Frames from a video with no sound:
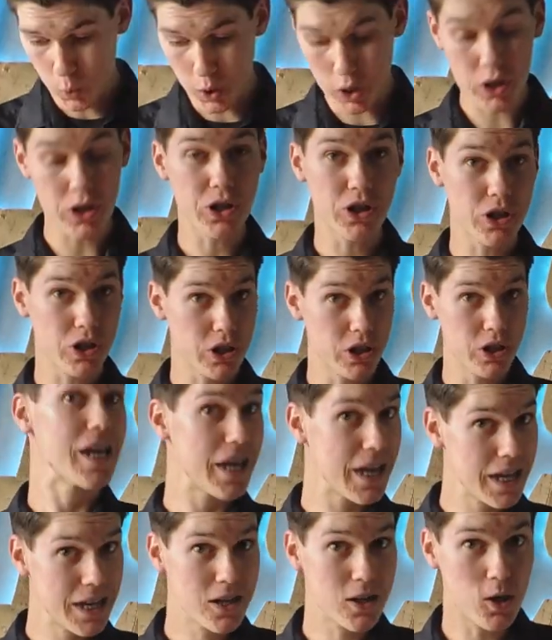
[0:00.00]
water,
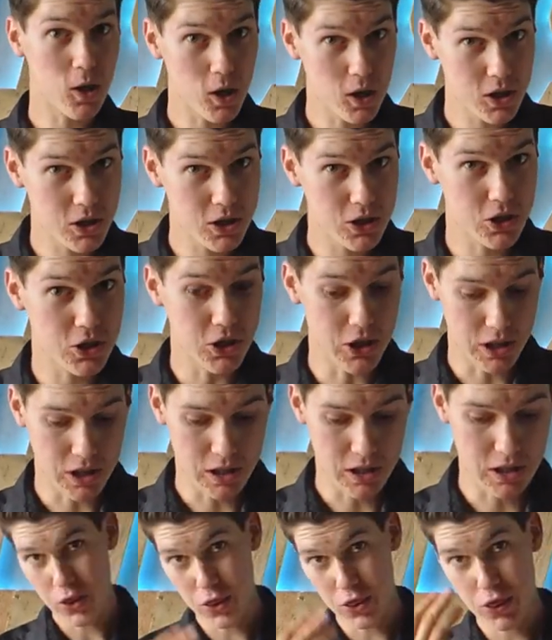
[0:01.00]
and oxygen.
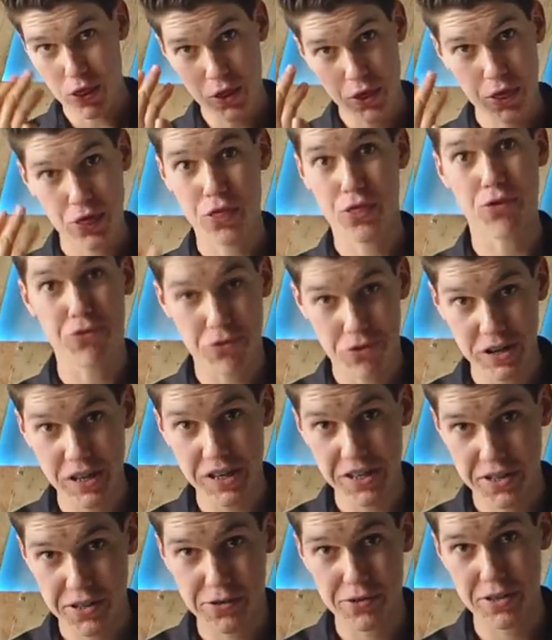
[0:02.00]
The
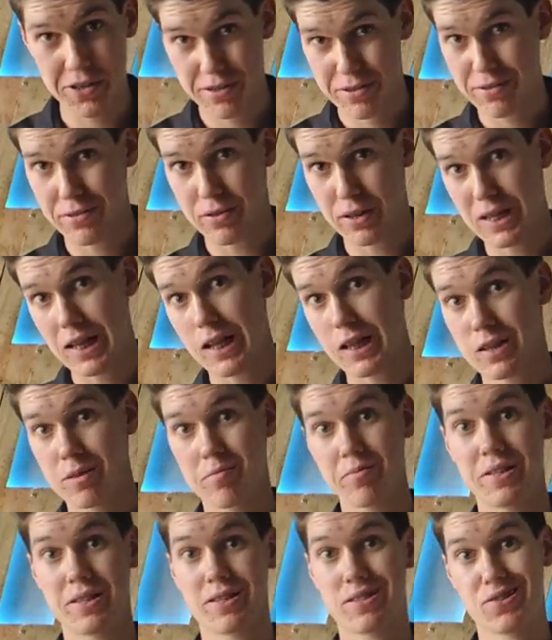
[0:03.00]
three critical
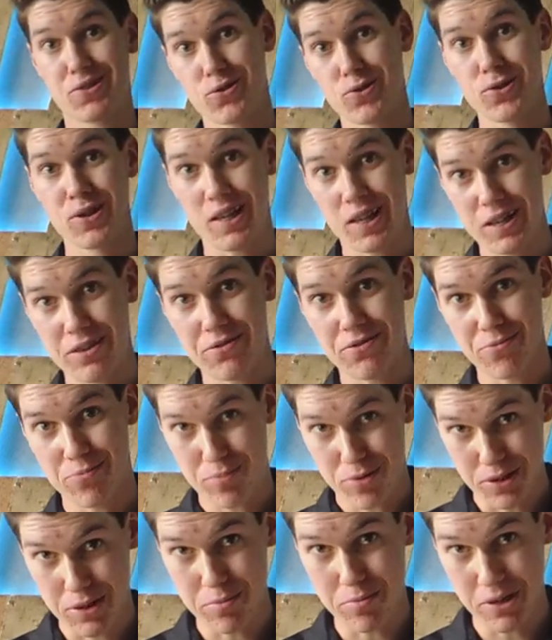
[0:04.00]
elements to life,
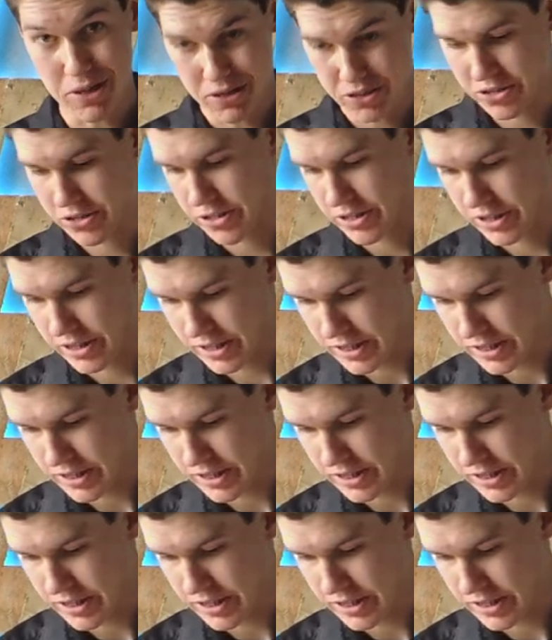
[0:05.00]
pretty much.